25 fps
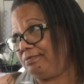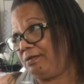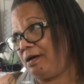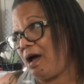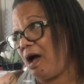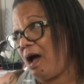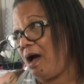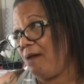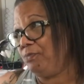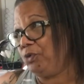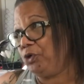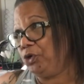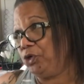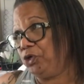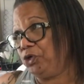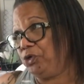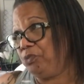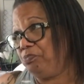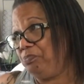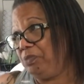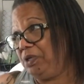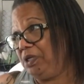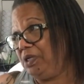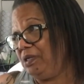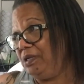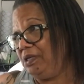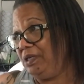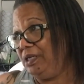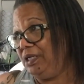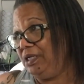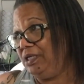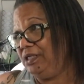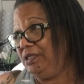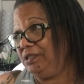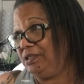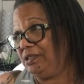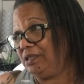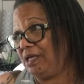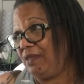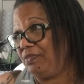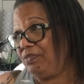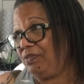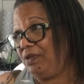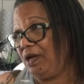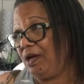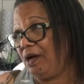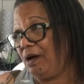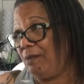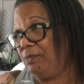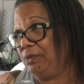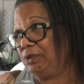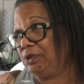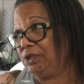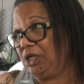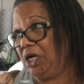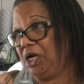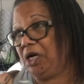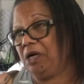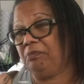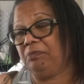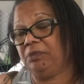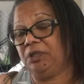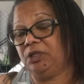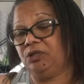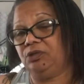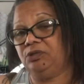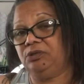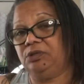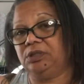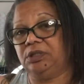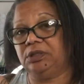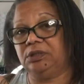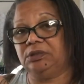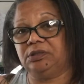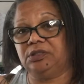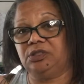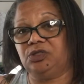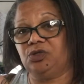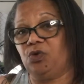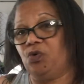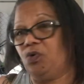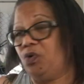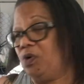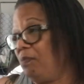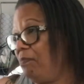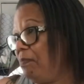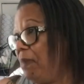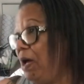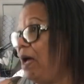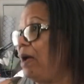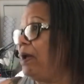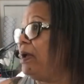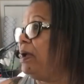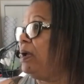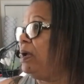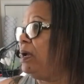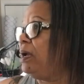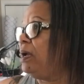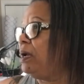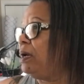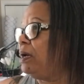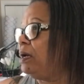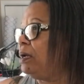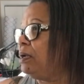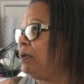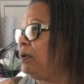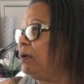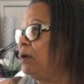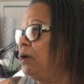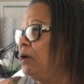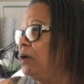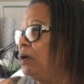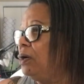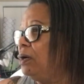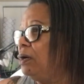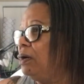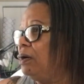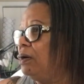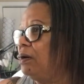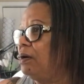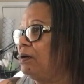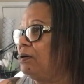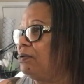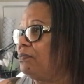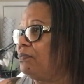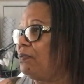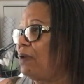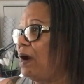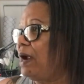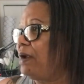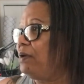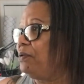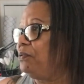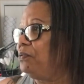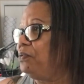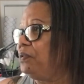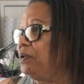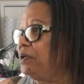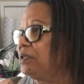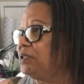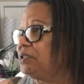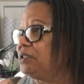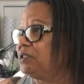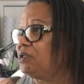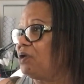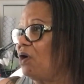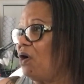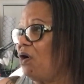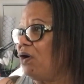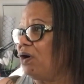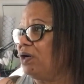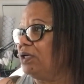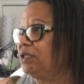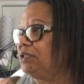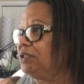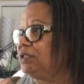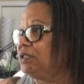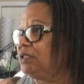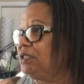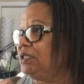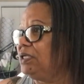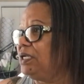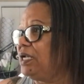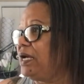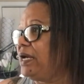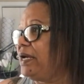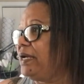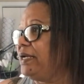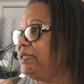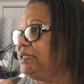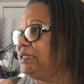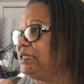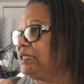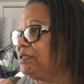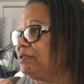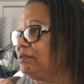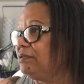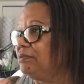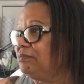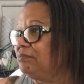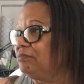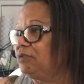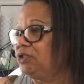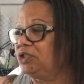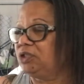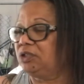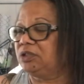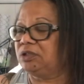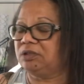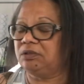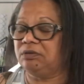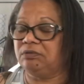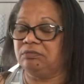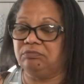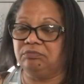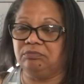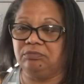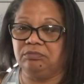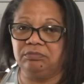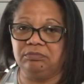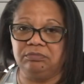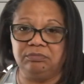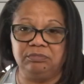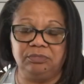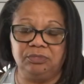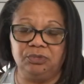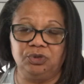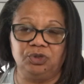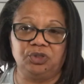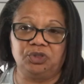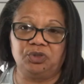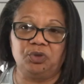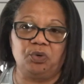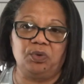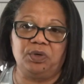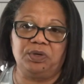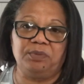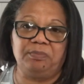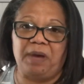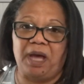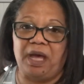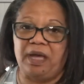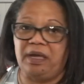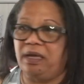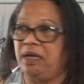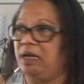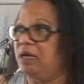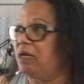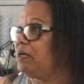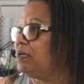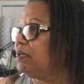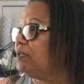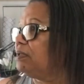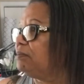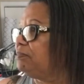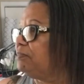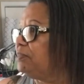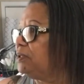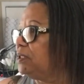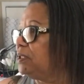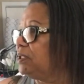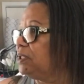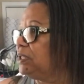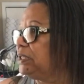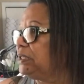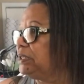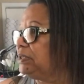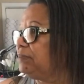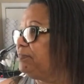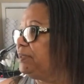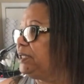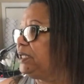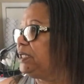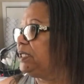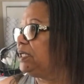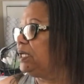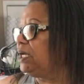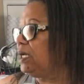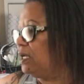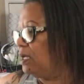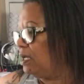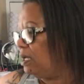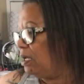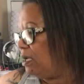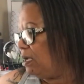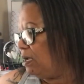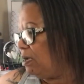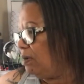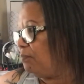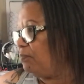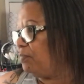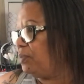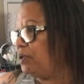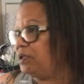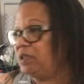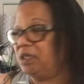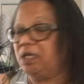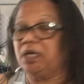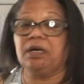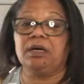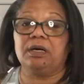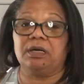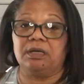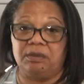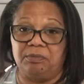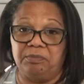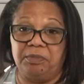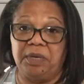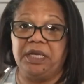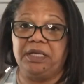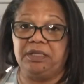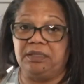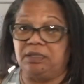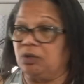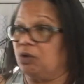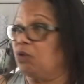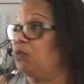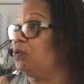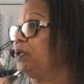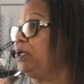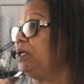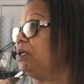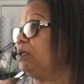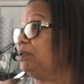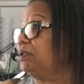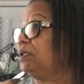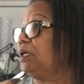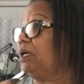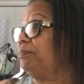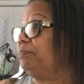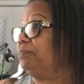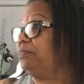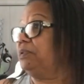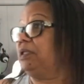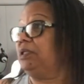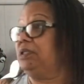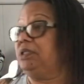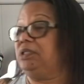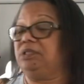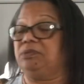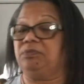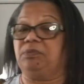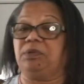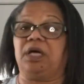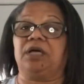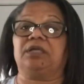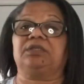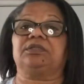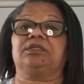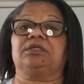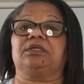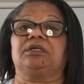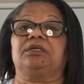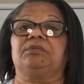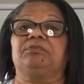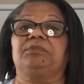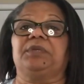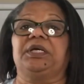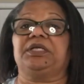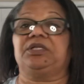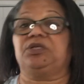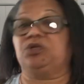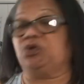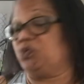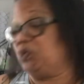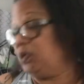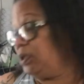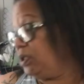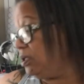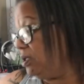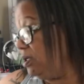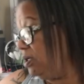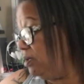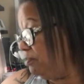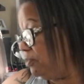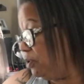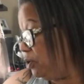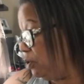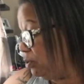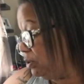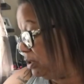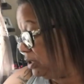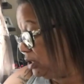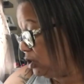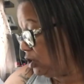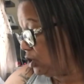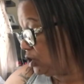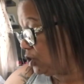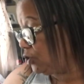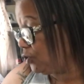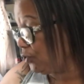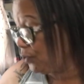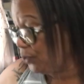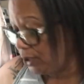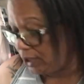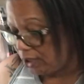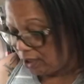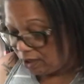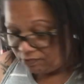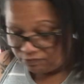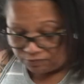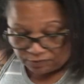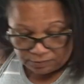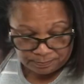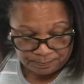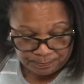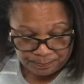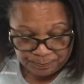I'm going to mend these. I think I'm going to take them loose and sew them by hand, right where the stars connect. Just sew it by hand. It'll be a little bit. But they're going to make the quilt. These blocks are going to make the quilt, even though it's just 3 of them.